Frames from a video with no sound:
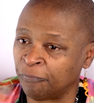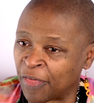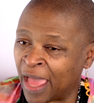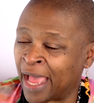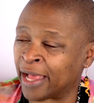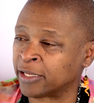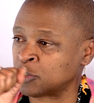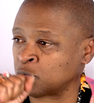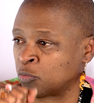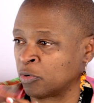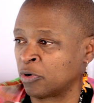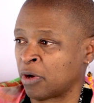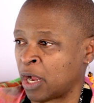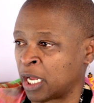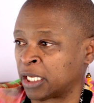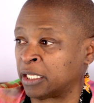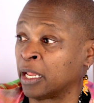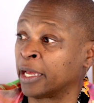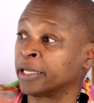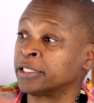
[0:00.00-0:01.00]
that's where
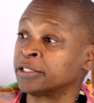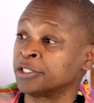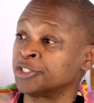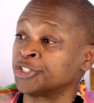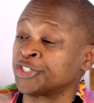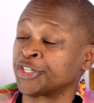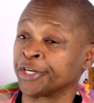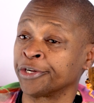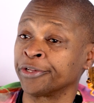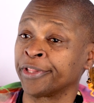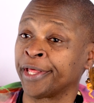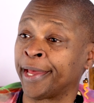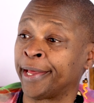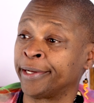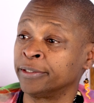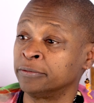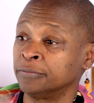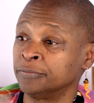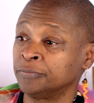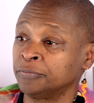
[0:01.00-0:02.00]
I'd like to share
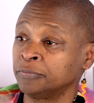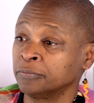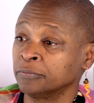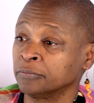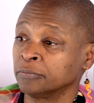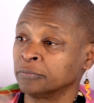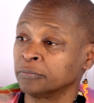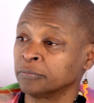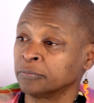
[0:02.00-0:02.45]
that.